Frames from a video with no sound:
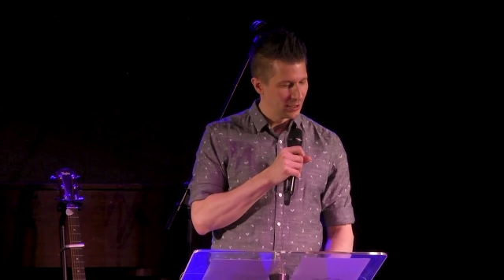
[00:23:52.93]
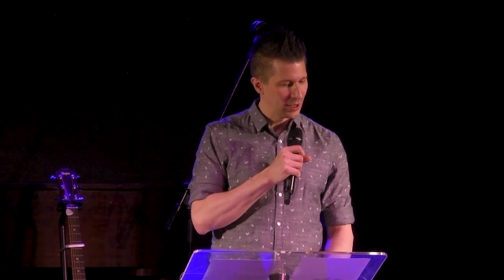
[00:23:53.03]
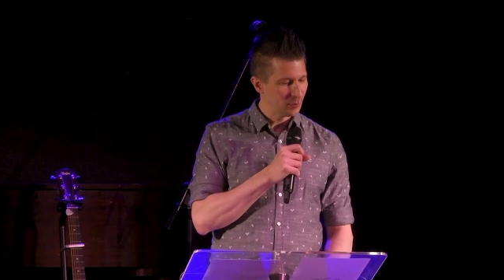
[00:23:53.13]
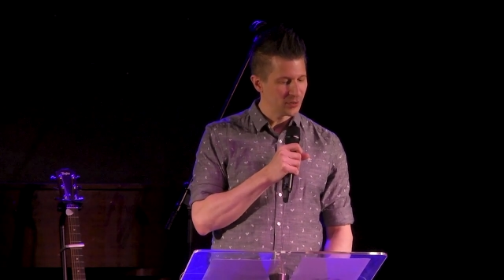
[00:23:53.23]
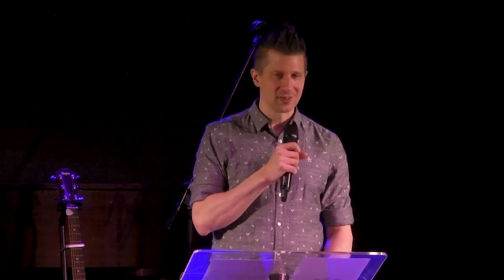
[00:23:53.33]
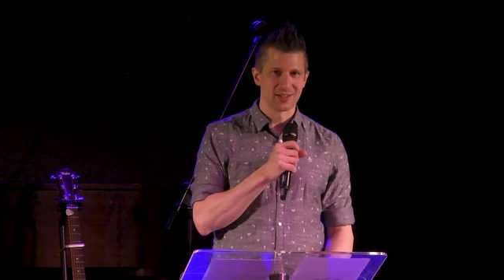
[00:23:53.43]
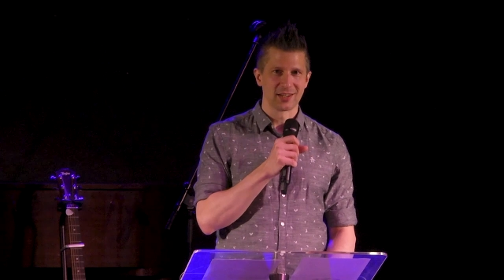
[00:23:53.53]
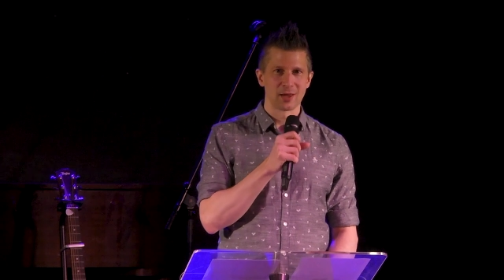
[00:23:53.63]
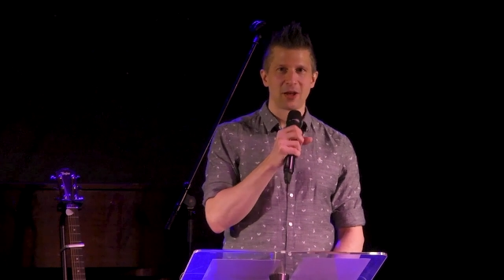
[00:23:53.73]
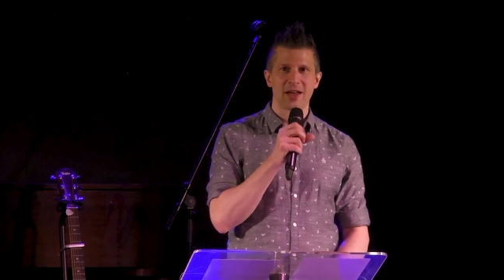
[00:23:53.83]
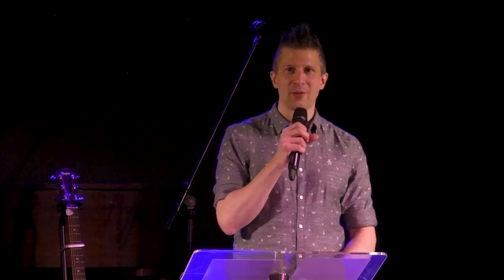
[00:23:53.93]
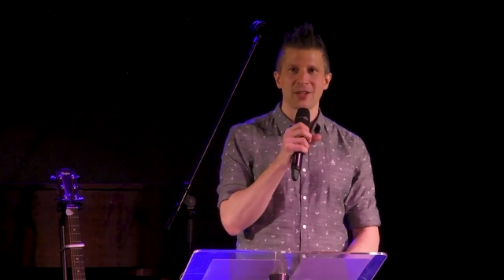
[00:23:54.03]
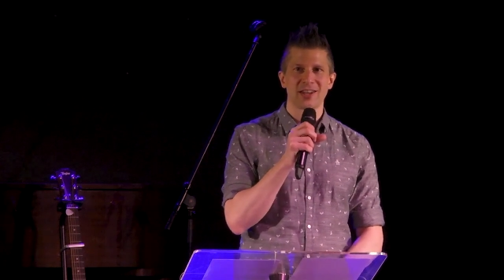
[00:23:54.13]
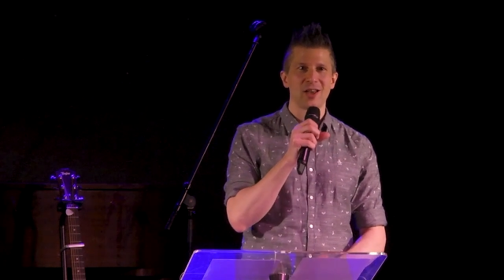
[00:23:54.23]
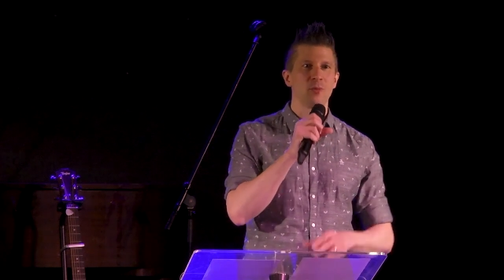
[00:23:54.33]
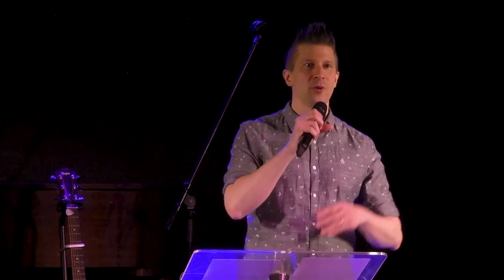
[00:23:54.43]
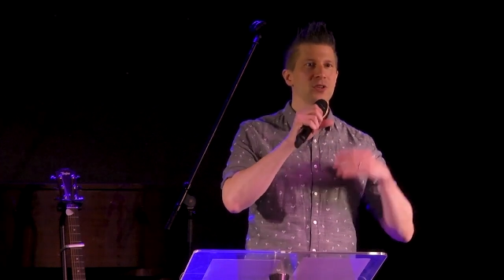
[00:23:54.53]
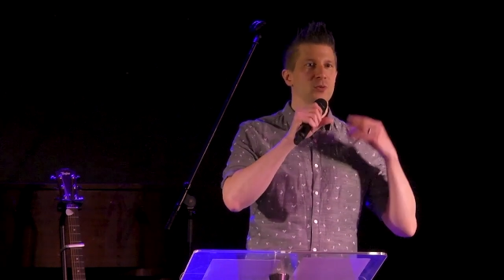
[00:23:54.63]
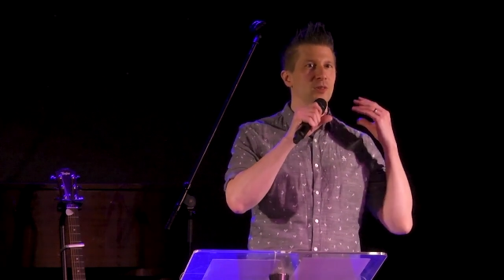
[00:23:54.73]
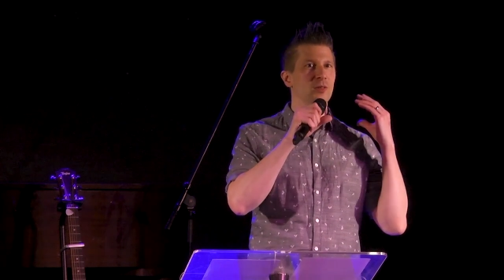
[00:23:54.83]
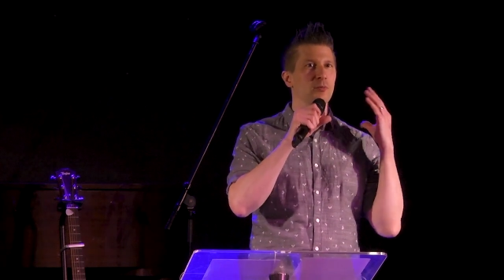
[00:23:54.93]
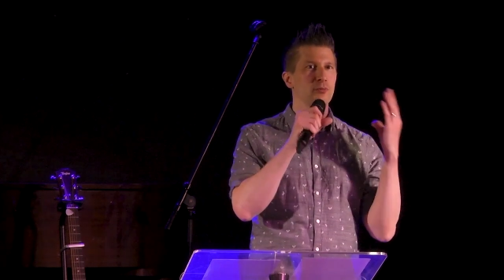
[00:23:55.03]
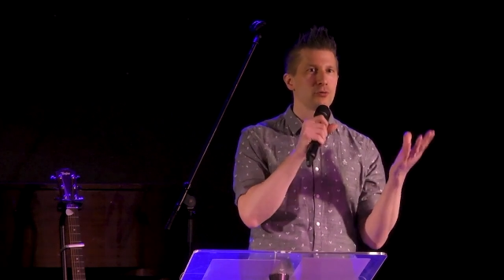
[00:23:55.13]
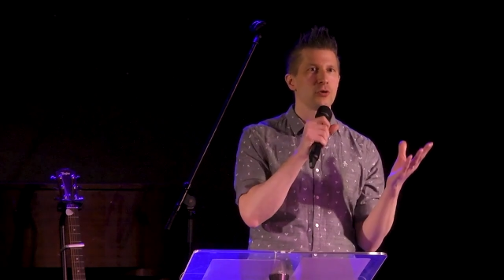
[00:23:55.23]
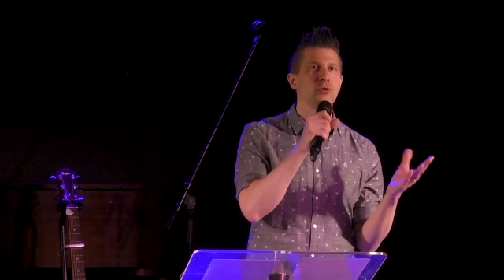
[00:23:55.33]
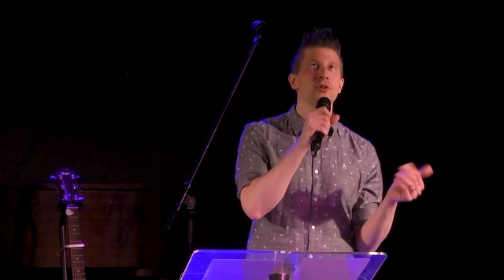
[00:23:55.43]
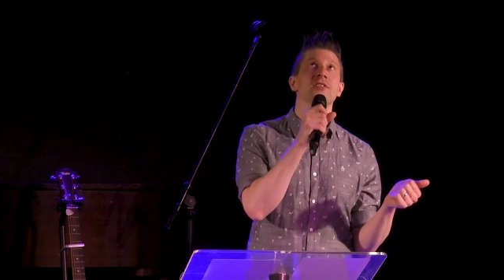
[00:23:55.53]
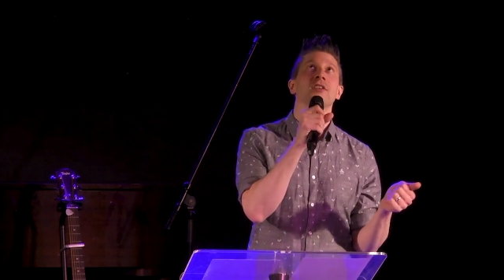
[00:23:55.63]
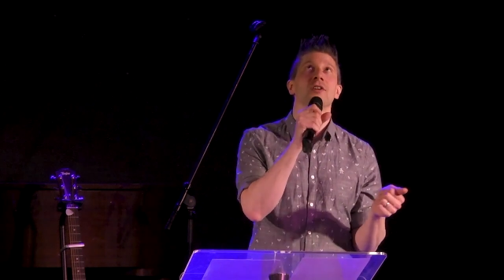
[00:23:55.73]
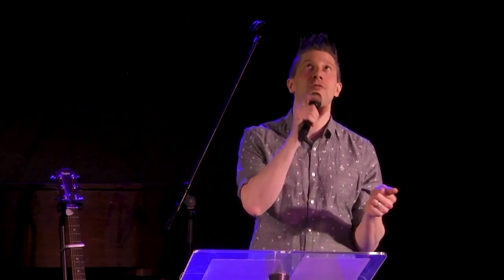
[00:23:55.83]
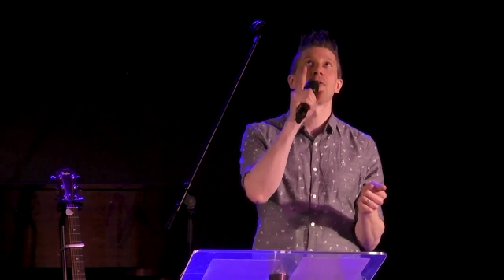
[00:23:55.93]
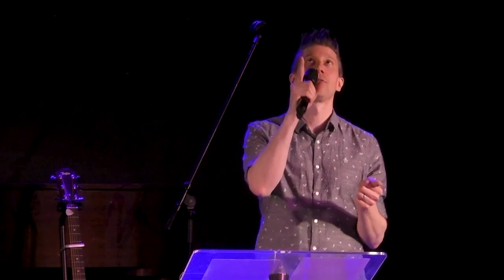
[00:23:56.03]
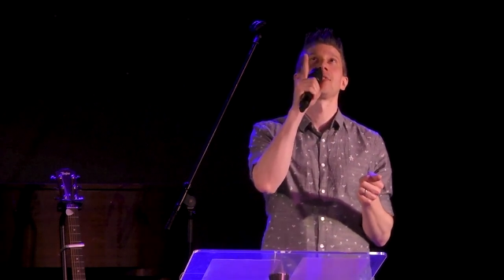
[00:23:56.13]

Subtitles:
help us think about how it can help us with progress and growth.